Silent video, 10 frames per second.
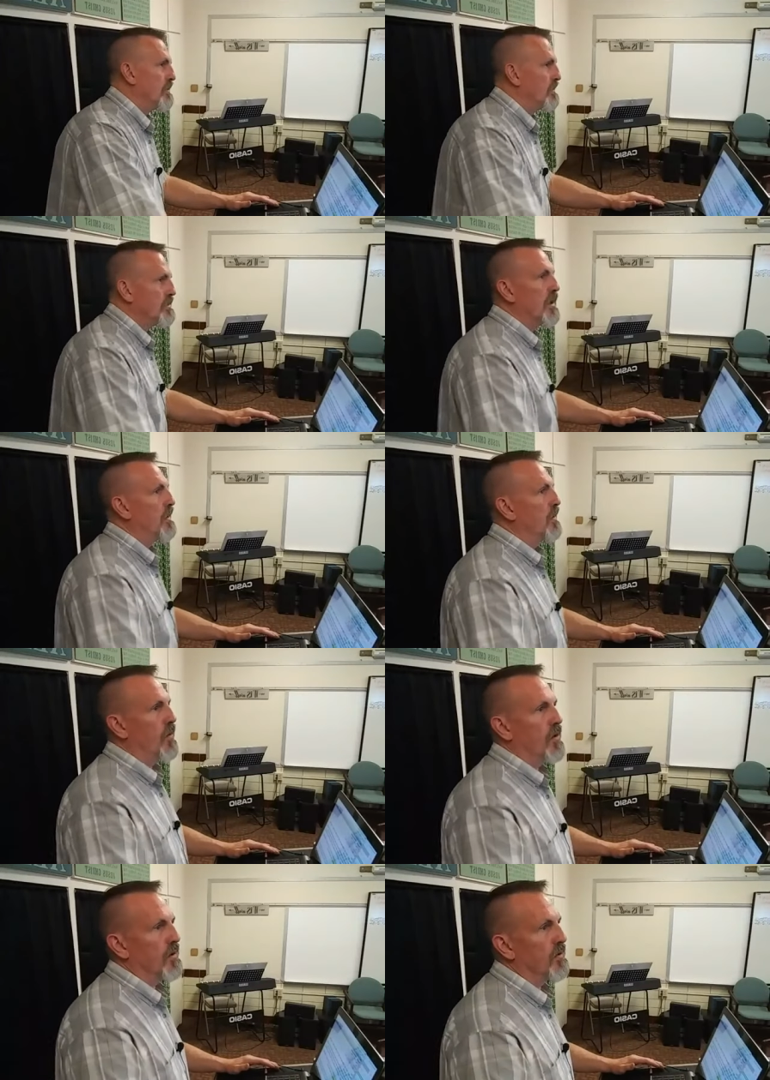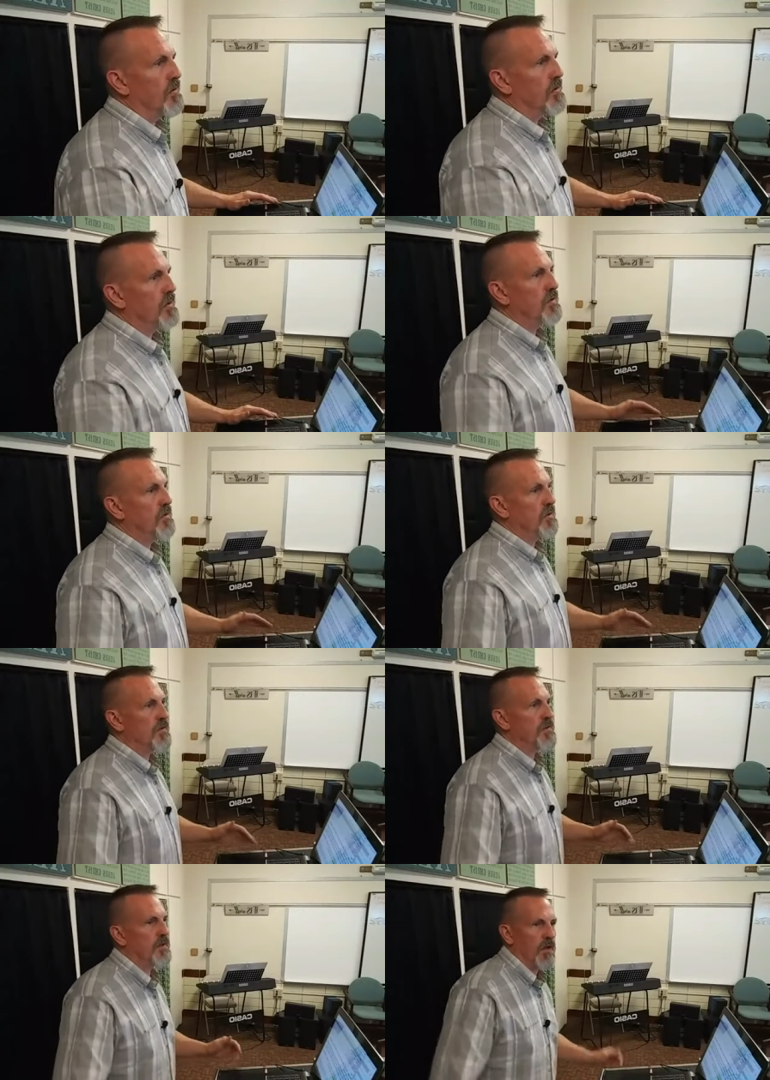It's not going to work. This
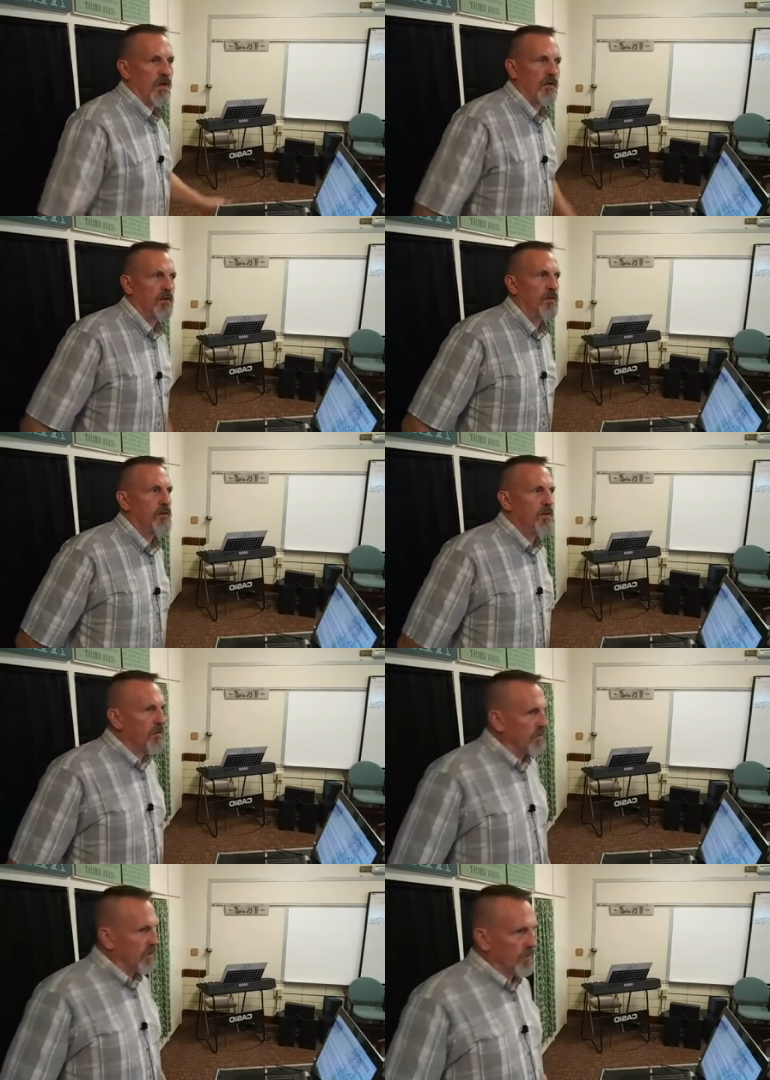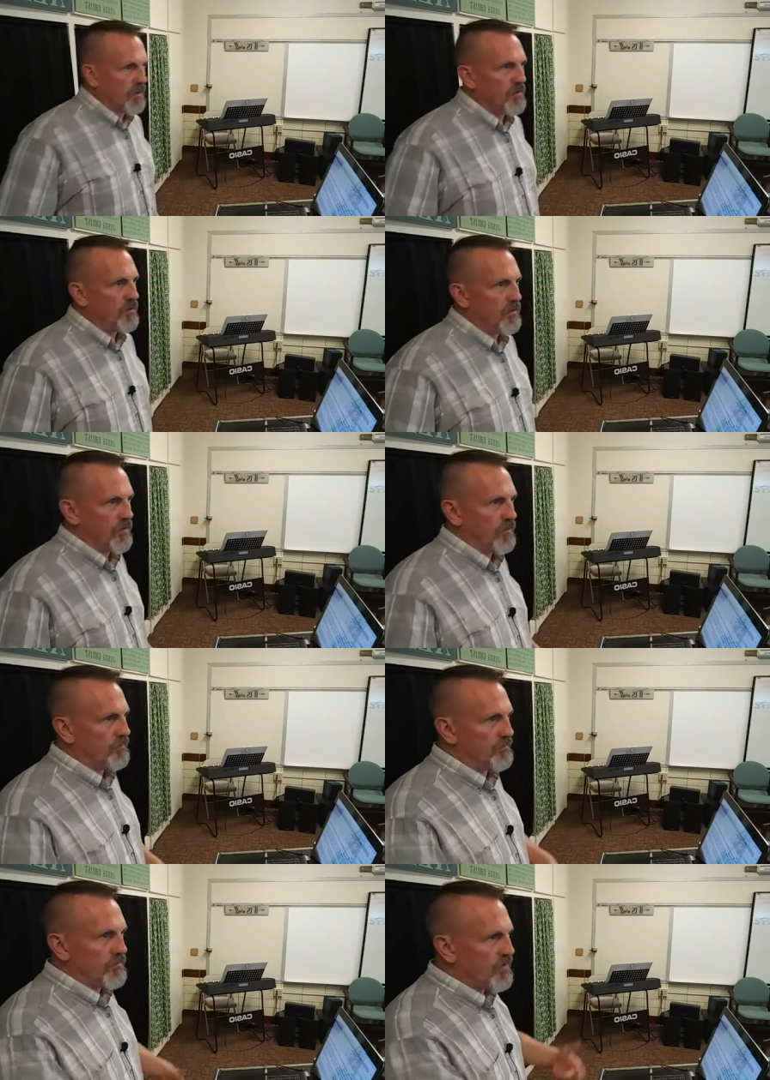is not
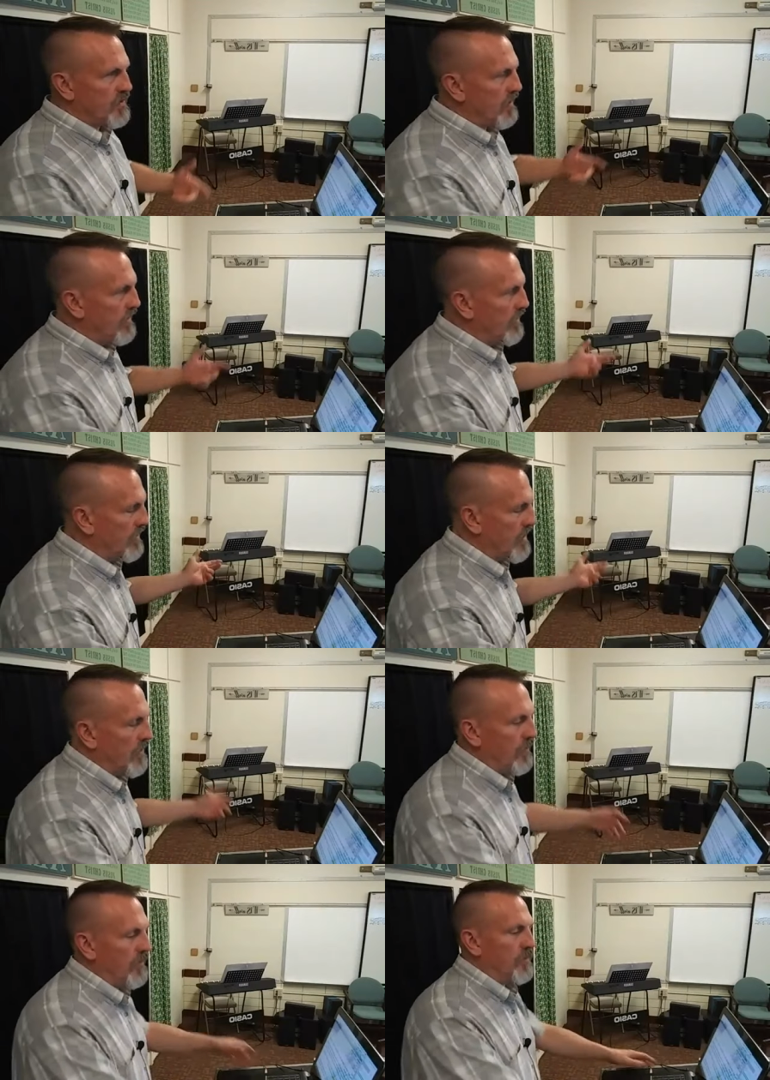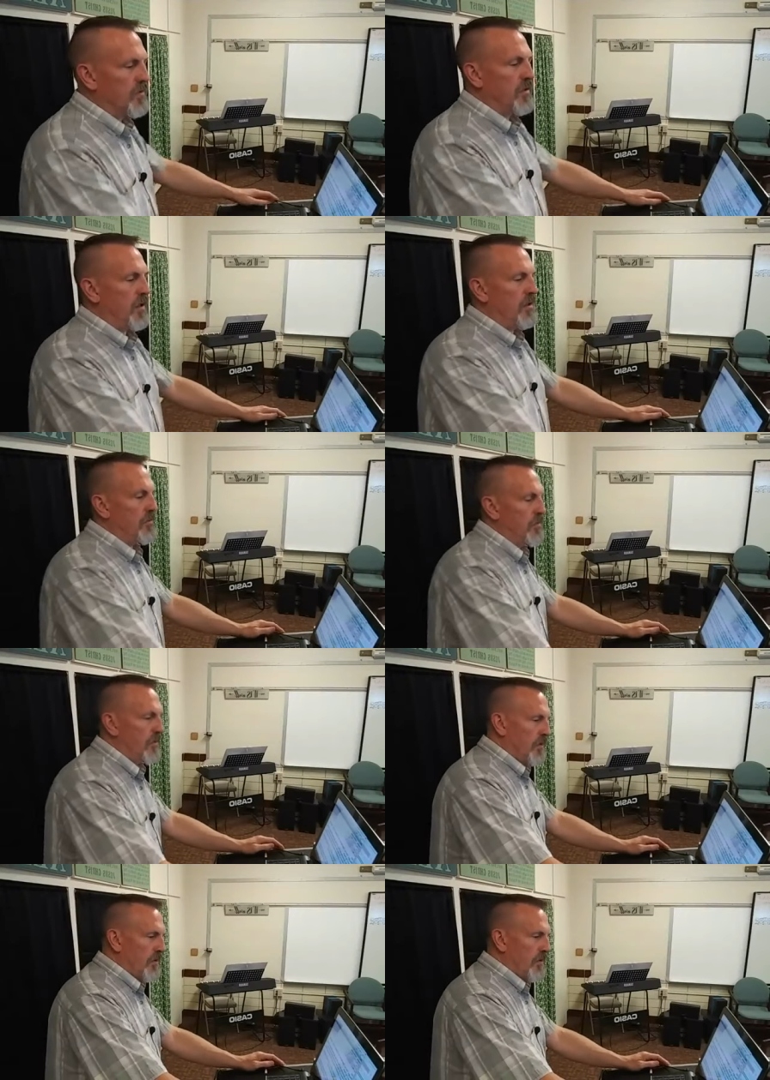your city or county or state